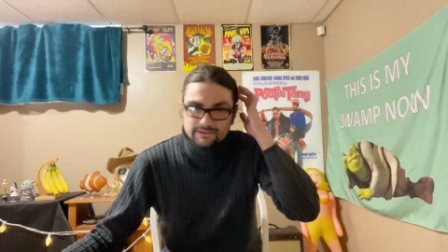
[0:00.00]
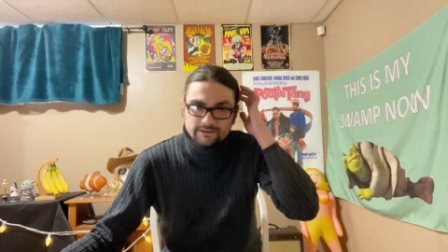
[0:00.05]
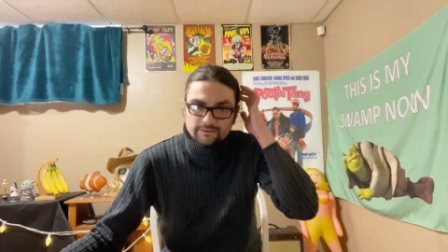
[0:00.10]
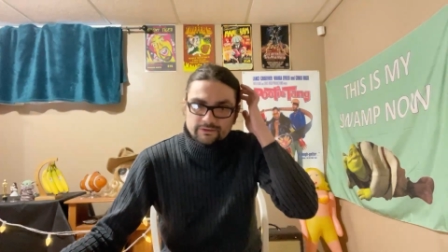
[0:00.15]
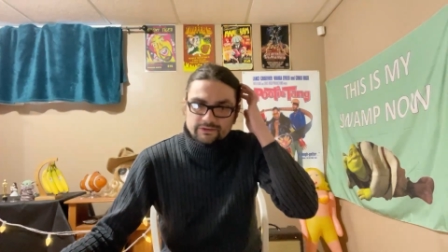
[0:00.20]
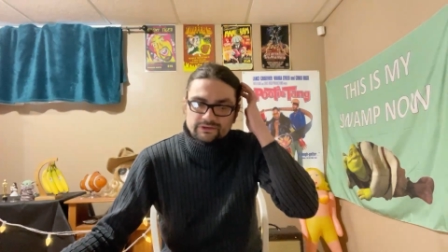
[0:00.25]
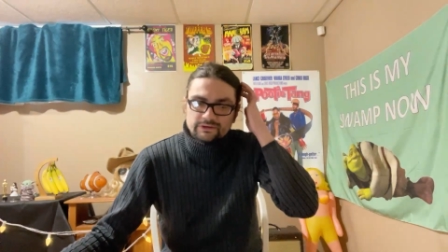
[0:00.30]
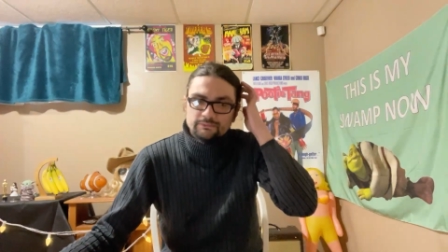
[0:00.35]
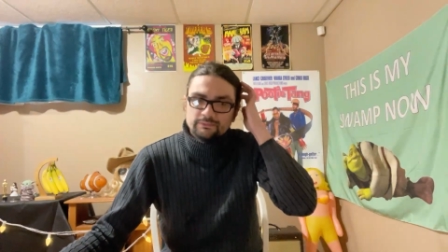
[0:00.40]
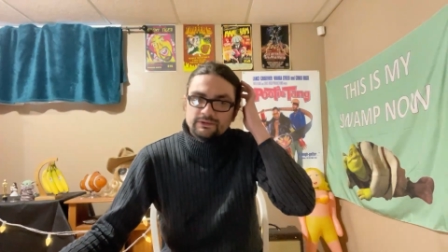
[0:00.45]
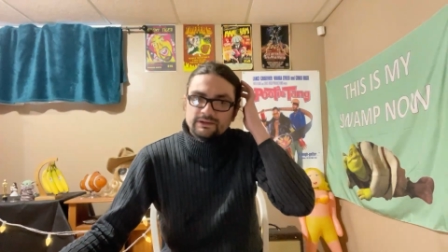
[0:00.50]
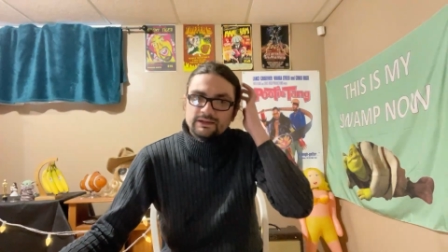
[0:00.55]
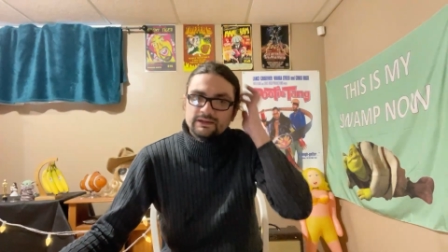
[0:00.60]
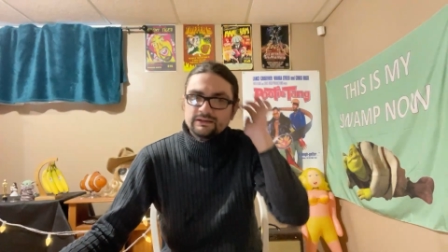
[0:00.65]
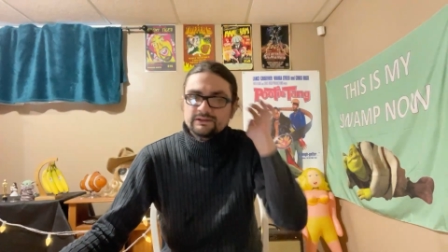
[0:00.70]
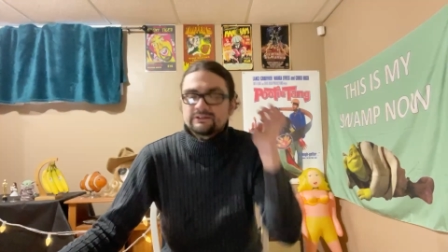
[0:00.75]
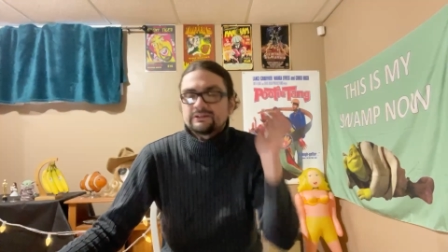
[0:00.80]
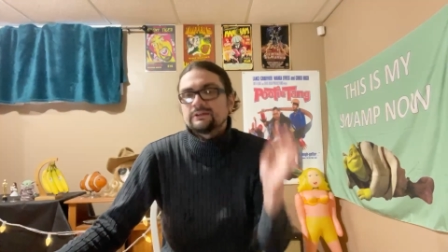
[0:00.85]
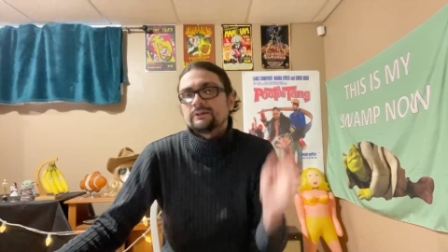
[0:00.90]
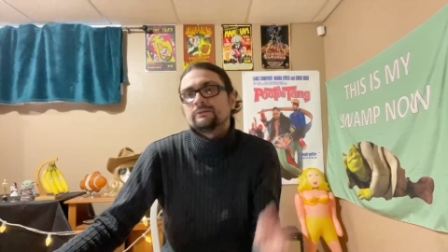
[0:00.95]
There were some
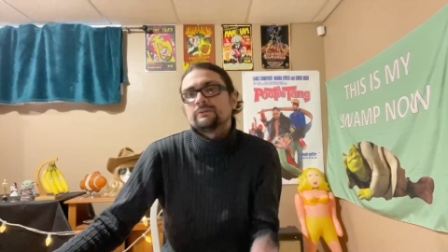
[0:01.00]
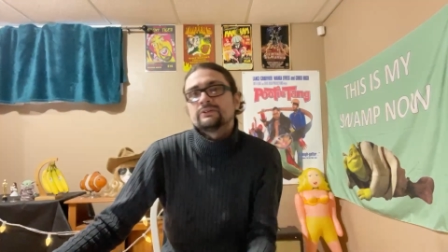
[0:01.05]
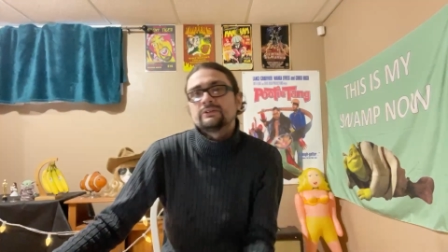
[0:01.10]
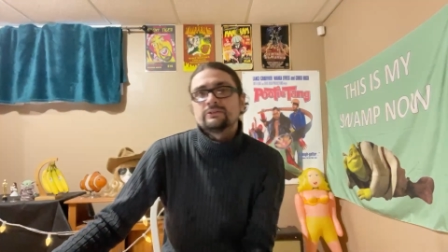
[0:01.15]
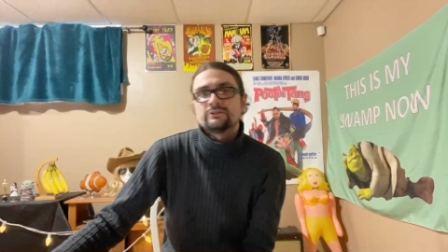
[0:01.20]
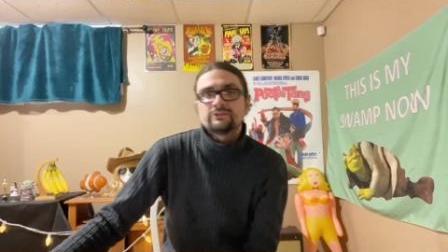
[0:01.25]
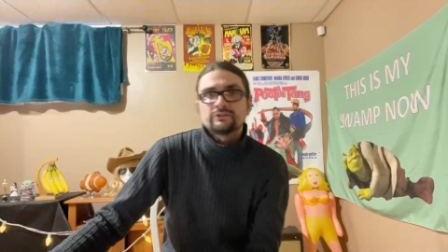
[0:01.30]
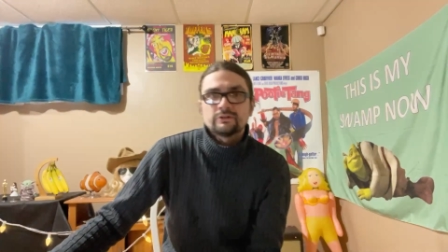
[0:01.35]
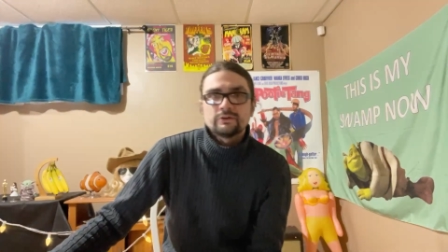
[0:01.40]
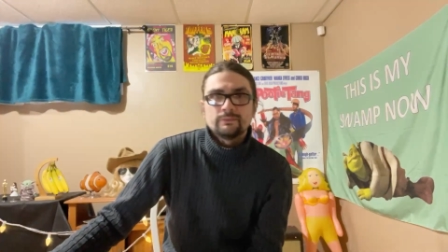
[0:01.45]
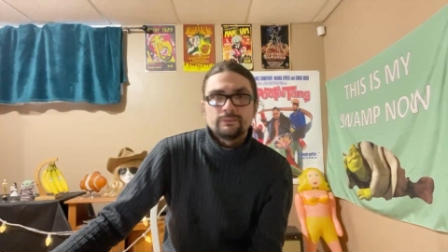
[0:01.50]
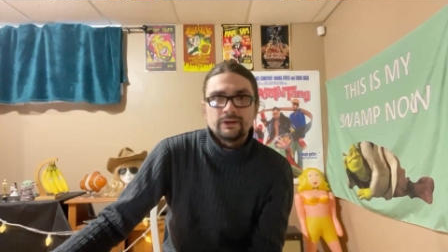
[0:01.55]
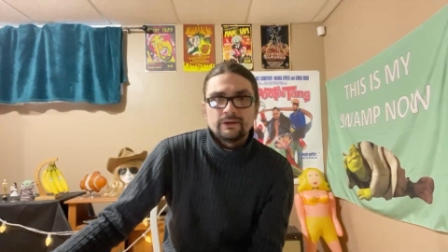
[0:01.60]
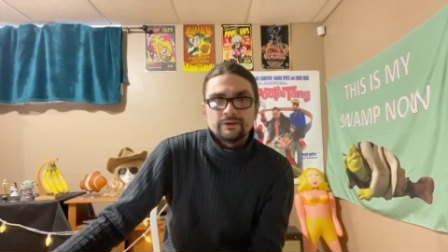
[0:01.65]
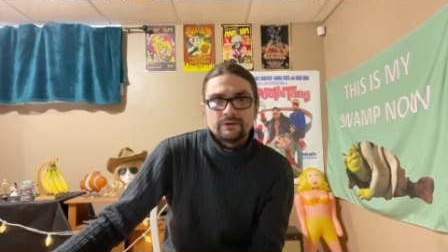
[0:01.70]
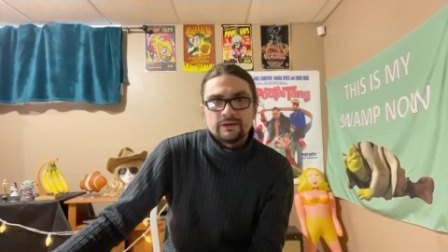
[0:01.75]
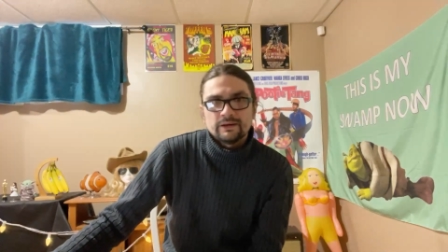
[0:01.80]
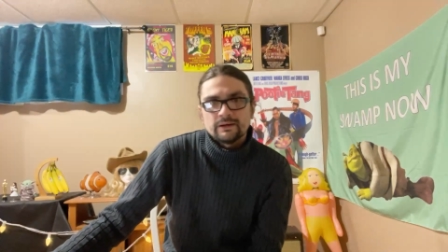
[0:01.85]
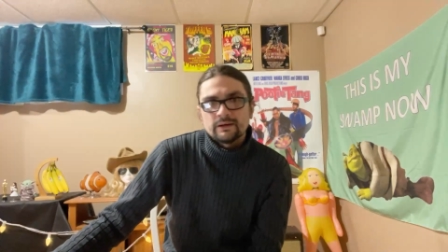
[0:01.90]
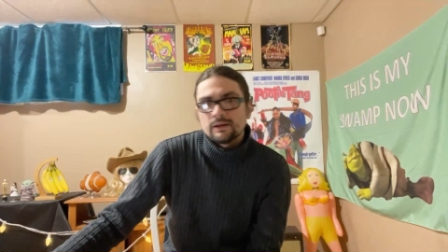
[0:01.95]
things that I wasn't sure
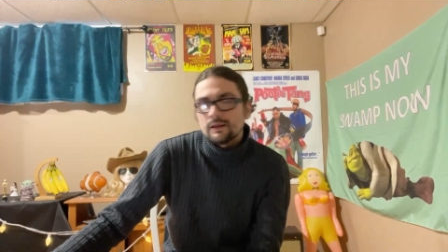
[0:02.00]
about,